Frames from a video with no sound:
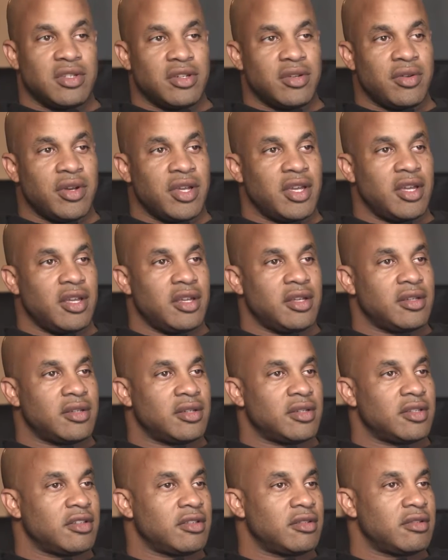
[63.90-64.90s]
wasn't
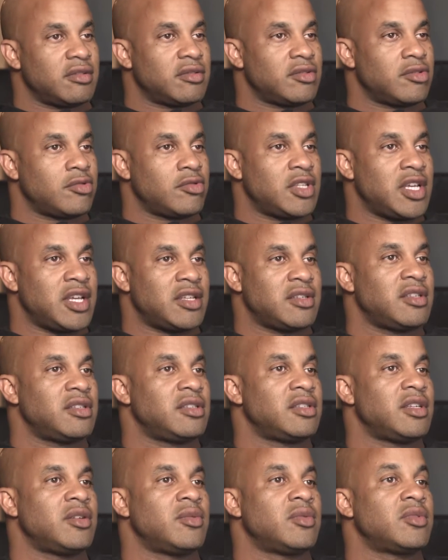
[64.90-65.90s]
great.
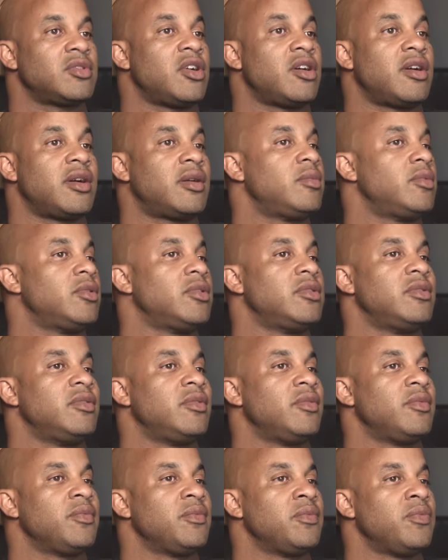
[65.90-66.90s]
2010 was
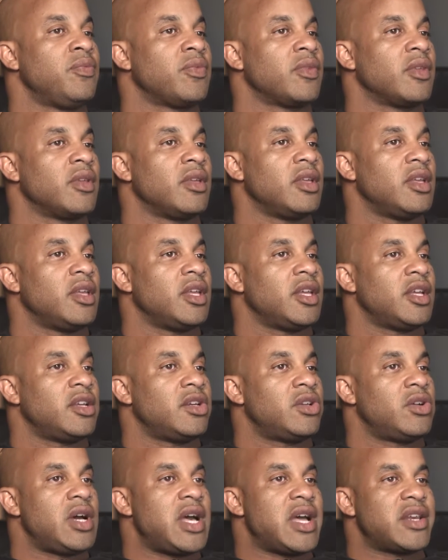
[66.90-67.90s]
horrible.
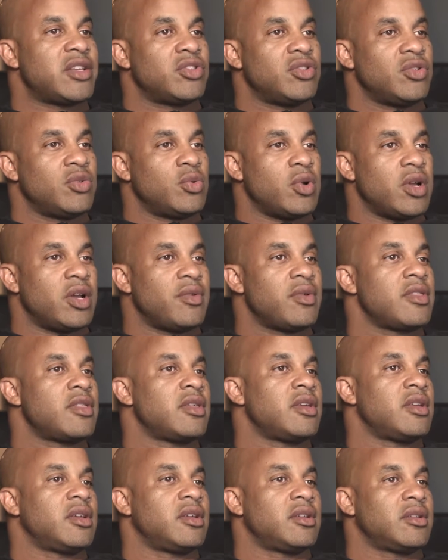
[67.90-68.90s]
You know, I had to do
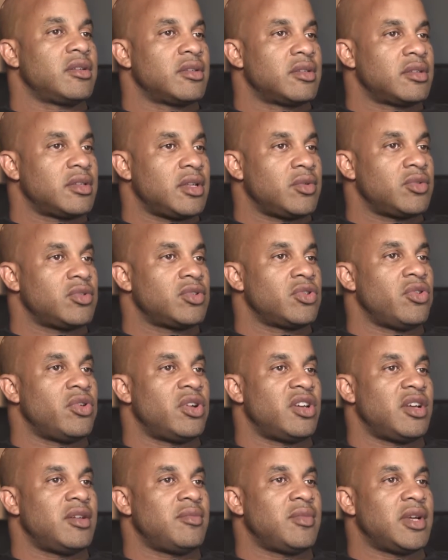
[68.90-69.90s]
everything that was
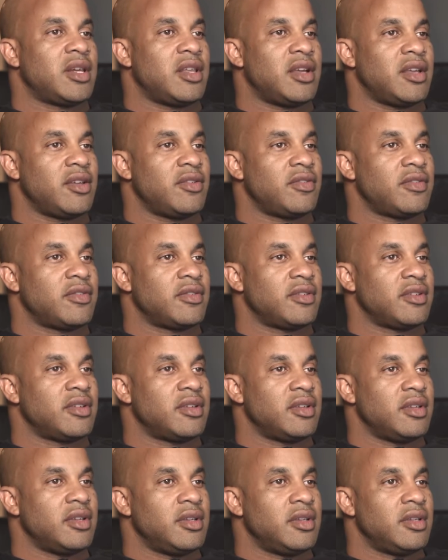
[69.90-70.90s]
going on in my life.
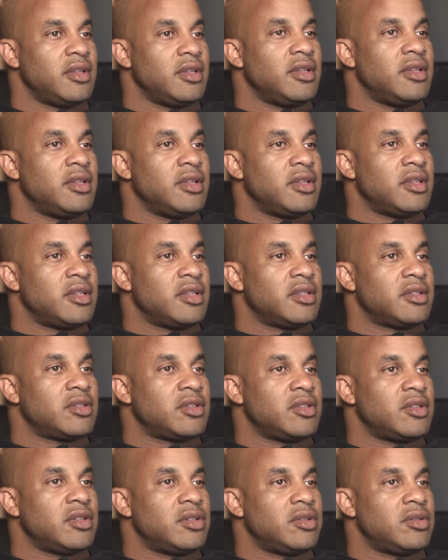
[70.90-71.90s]

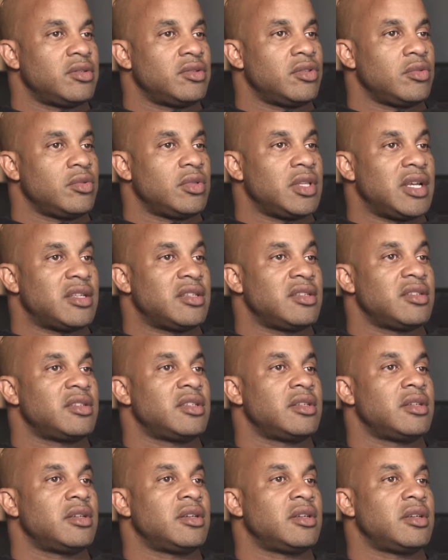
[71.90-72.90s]
So
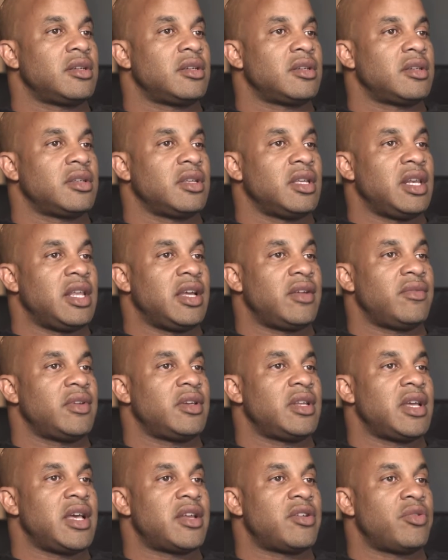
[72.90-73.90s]

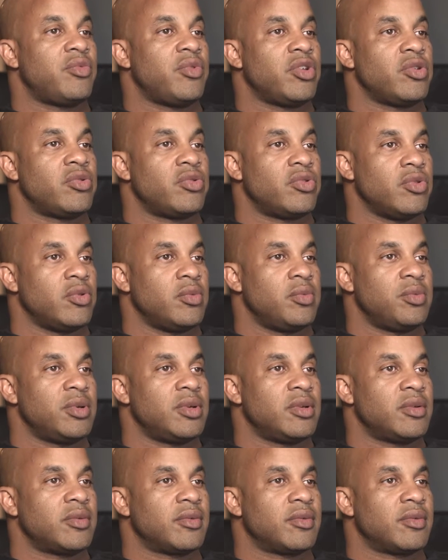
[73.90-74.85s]
2011, I had to regroup,